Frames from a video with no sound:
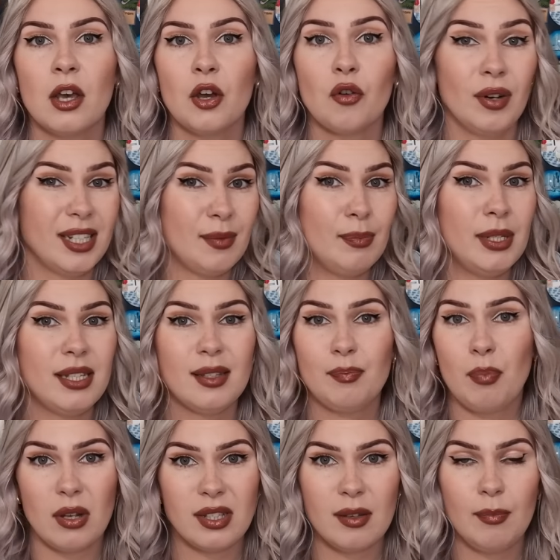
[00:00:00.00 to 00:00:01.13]
Christmas
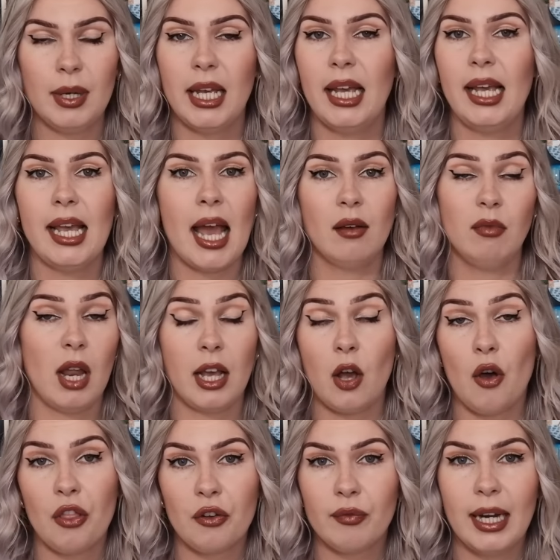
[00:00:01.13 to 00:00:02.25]
possibly, like
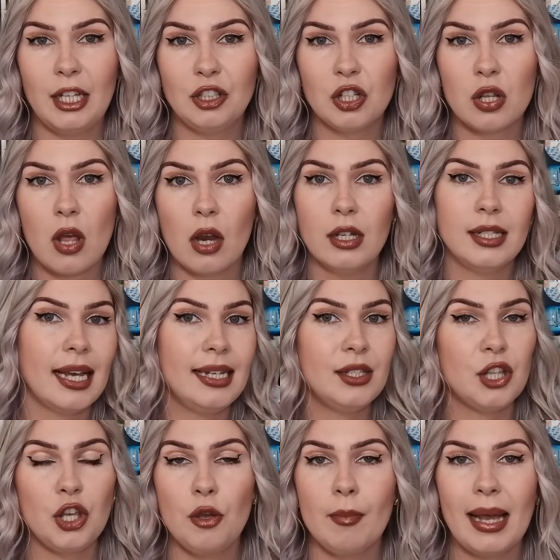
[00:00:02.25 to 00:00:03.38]
other religious holidays
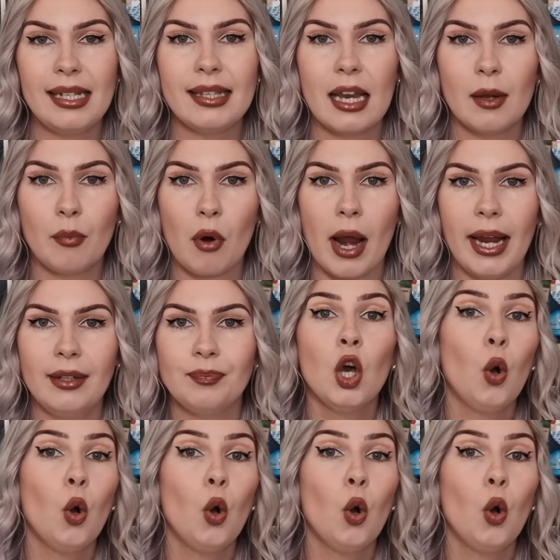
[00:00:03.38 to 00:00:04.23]
that you may celebrate,